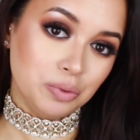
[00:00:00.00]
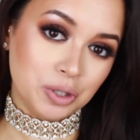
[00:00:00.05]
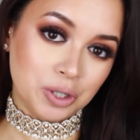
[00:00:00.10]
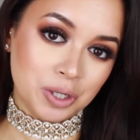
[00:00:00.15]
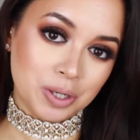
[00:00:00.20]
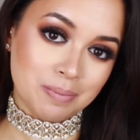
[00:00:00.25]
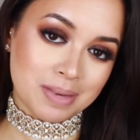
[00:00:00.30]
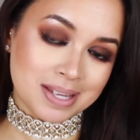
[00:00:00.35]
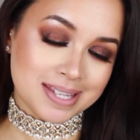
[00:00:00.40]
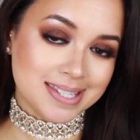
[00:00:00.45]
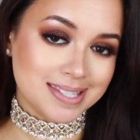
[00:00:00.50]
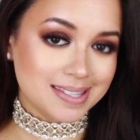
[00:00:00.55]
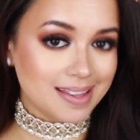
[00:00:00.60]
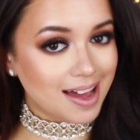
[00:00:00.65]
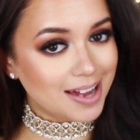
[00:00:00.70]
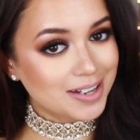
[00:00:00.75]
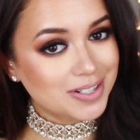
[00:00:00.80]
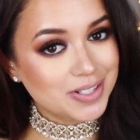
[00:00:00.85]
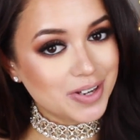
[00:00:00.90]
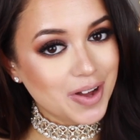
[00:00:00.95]
room
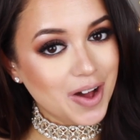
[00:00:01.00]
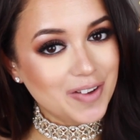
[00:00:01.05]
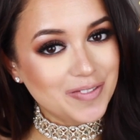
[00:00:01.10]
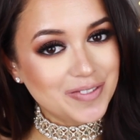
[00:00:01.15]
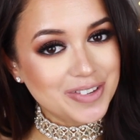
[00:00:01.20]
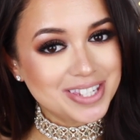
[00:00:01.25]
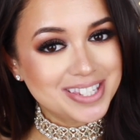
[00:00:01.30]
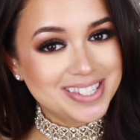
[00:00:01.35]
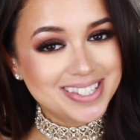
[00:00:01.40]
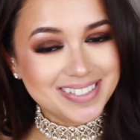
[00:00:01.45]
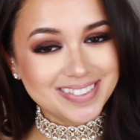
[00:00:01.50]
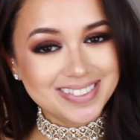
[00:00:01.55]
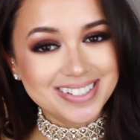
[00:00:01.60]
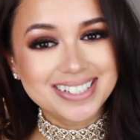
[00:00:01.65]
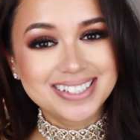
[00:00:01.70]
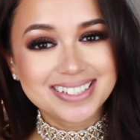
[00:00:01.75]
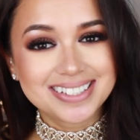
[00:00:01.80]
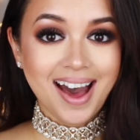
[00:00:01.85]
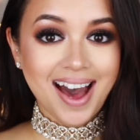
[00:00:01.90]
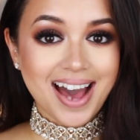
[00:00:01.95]
slash office
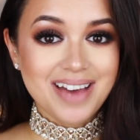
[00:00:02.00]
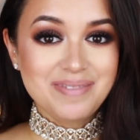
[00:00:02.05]
tour.